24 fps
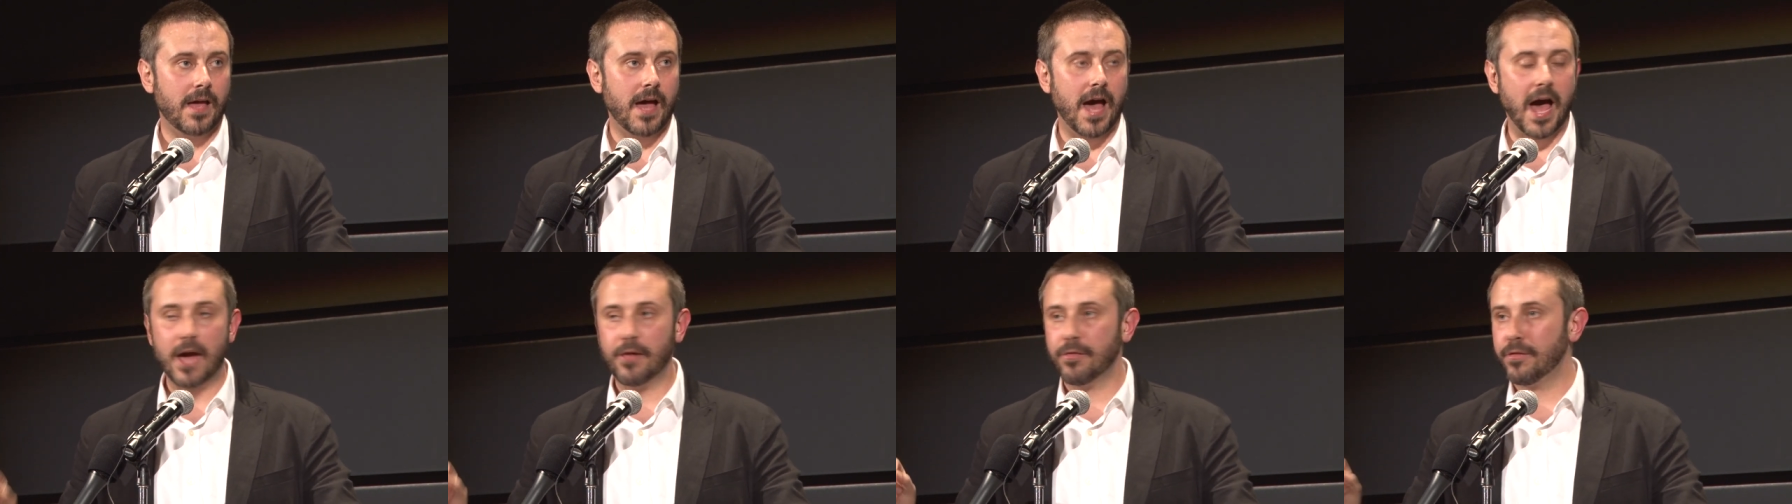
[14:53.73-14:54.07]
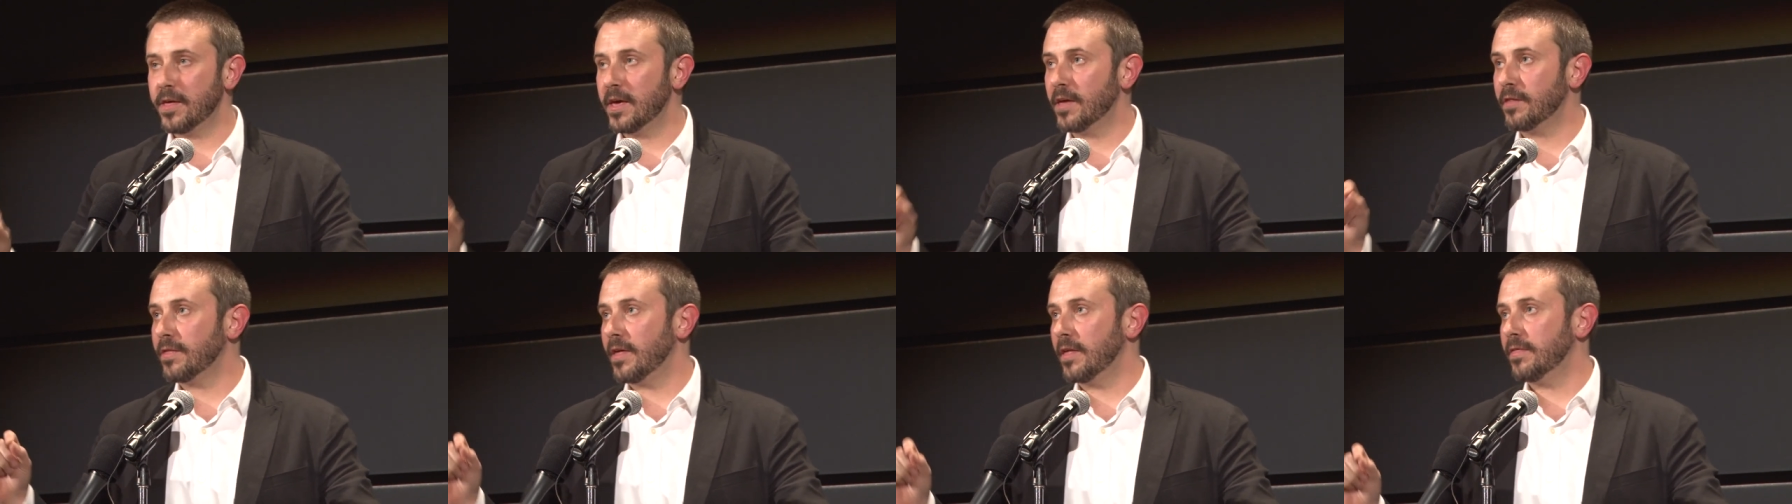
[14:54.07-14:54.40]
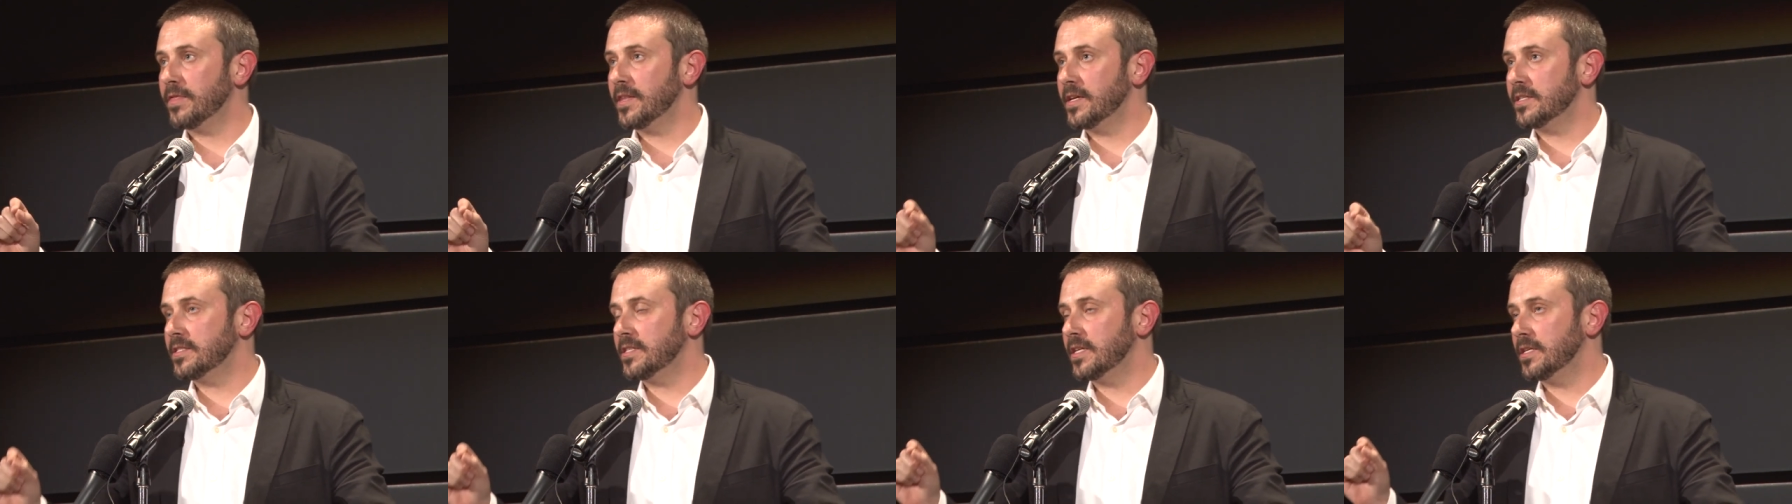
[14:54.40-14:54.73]
I think
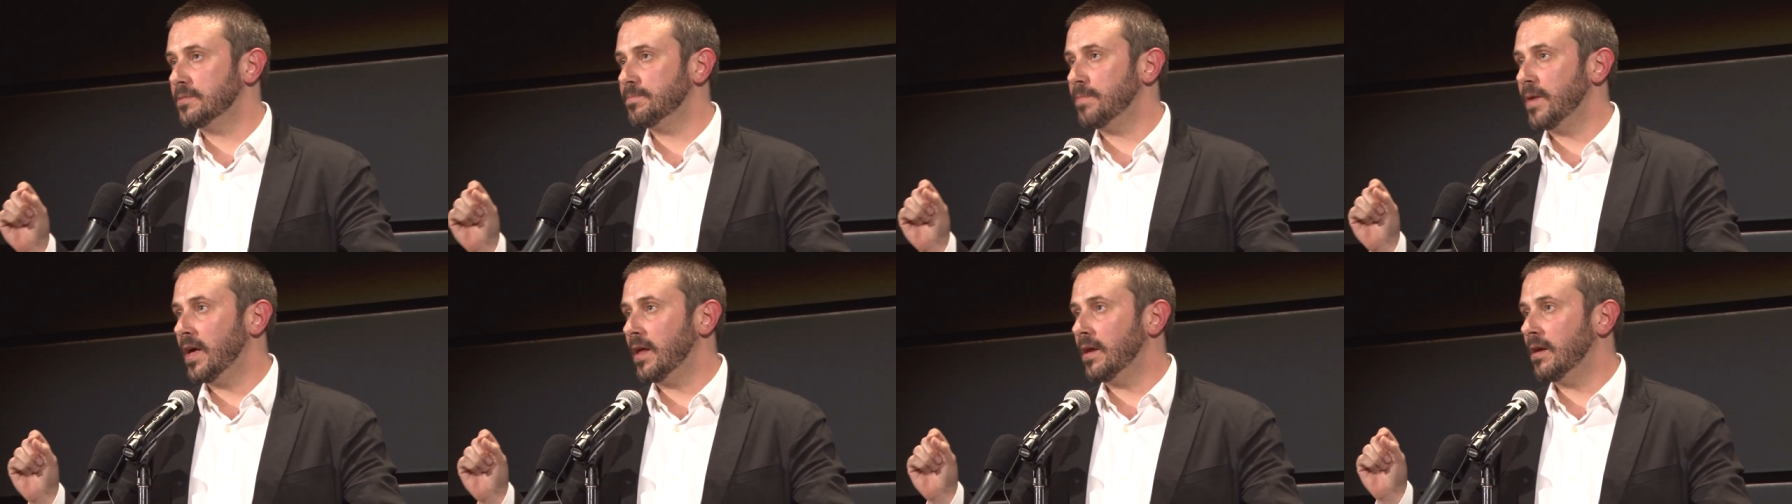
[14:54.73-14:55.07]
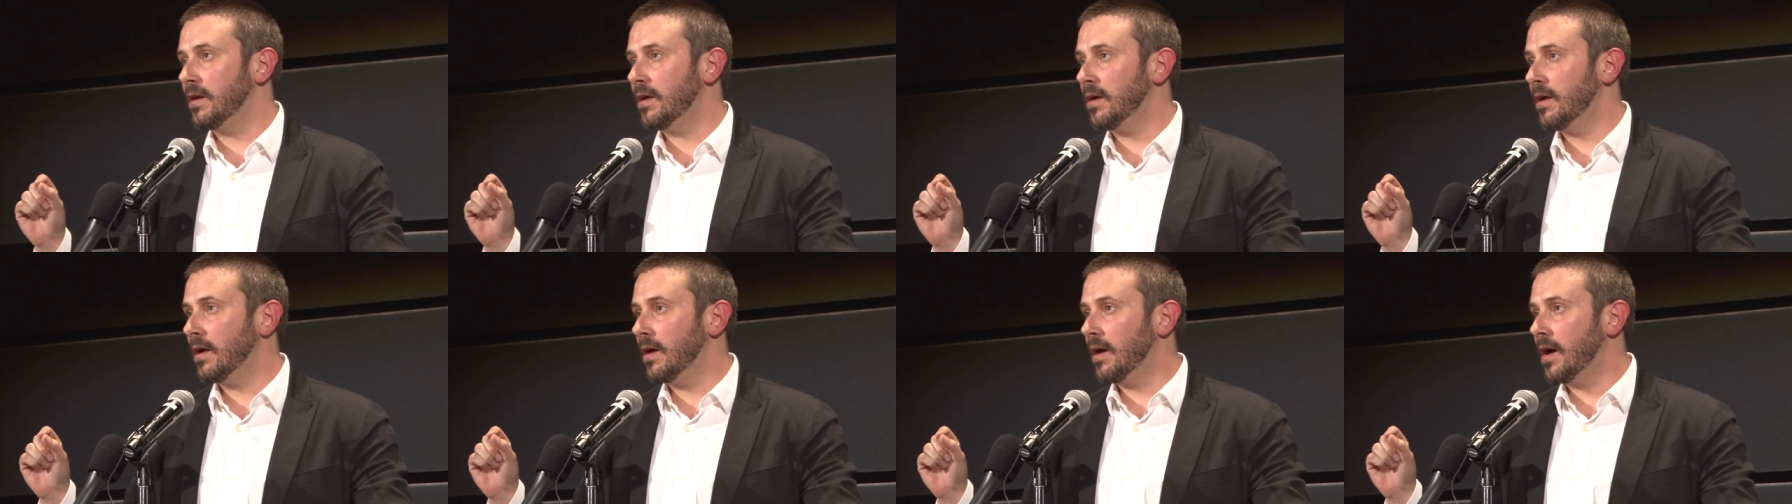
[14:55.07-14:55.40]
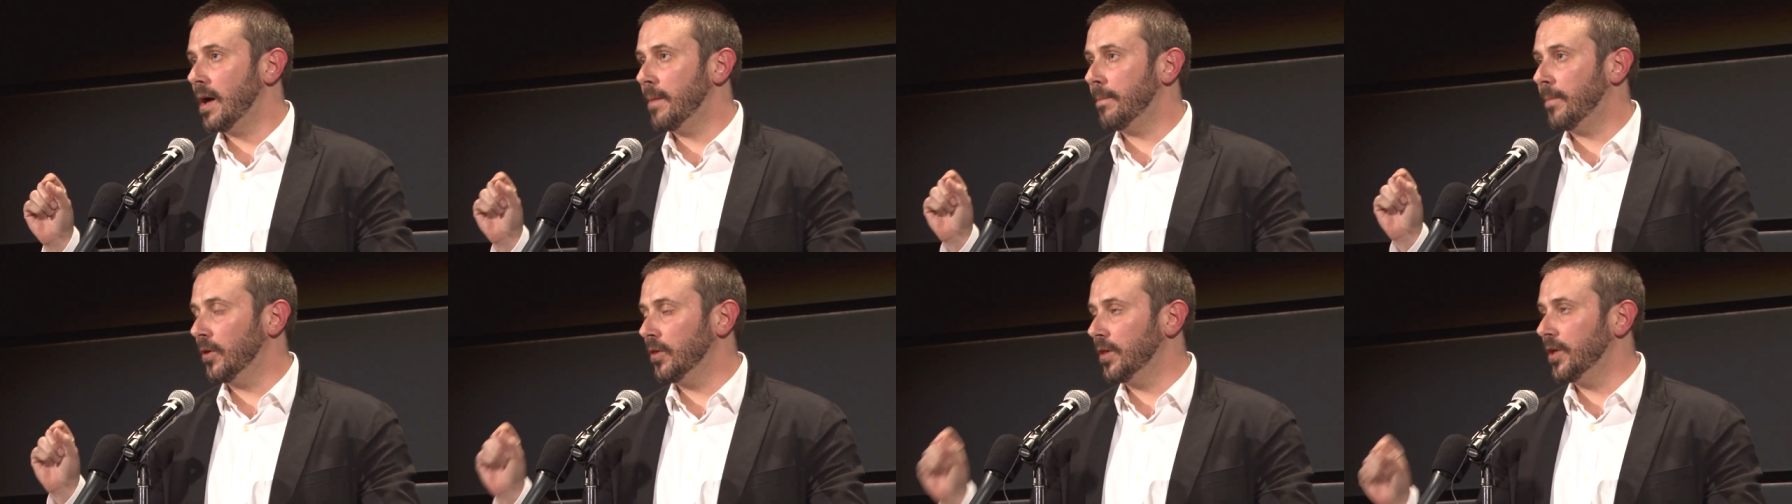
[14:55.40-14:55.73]
that this has been
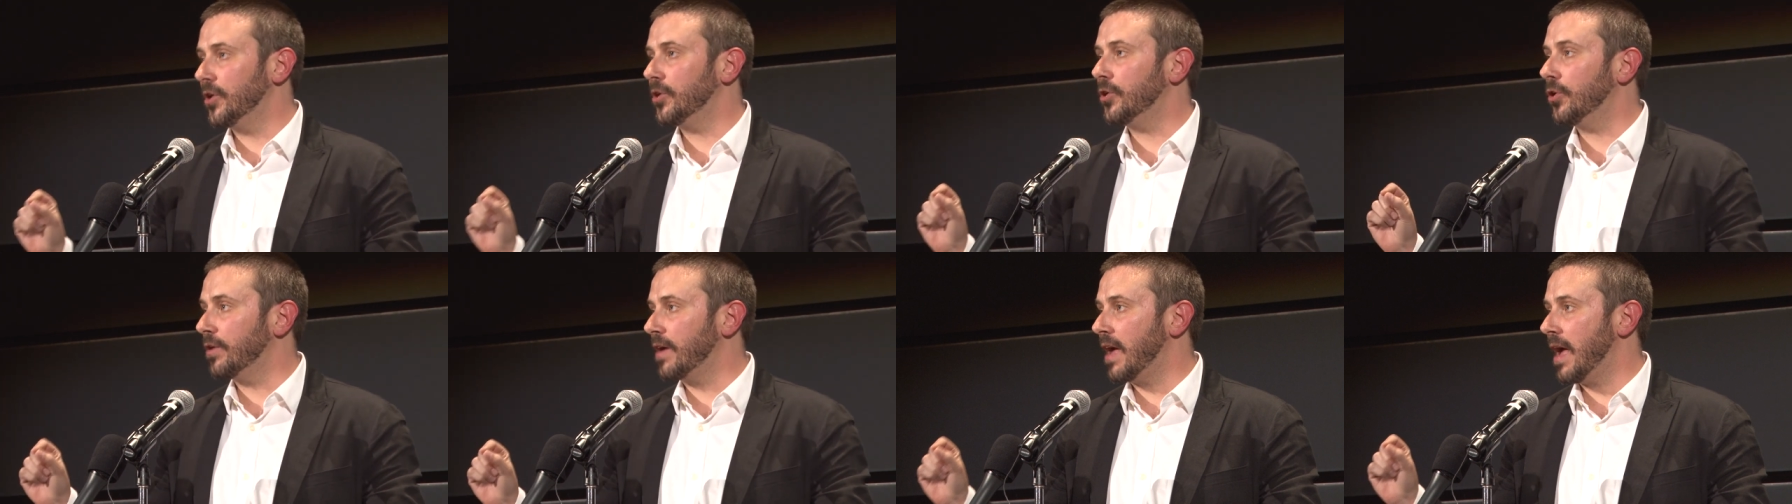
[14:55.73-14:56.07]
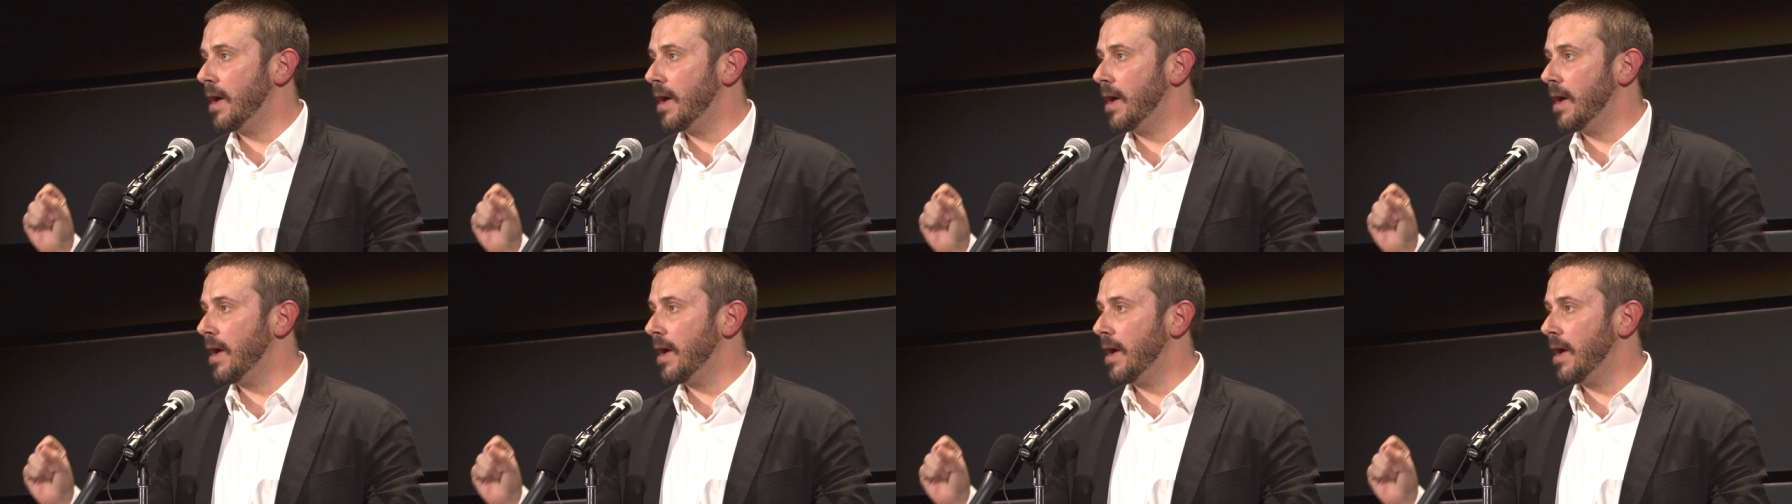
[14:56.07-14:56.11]
a political